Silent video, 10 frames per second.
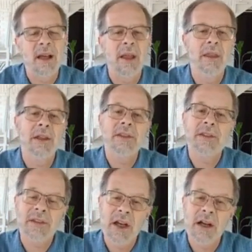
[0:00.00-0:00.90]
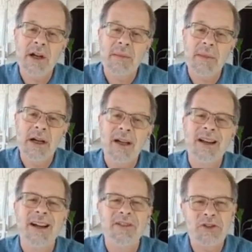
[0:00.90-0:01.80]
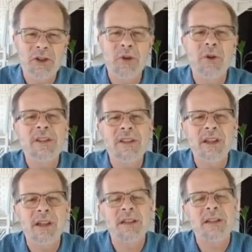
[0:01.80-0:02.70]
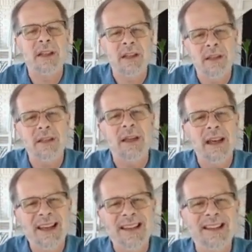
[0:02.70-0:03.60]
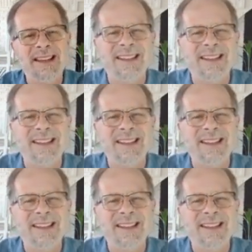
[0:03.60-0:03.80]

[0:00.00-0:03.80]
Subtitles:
The sum of 2 and 6 is 8.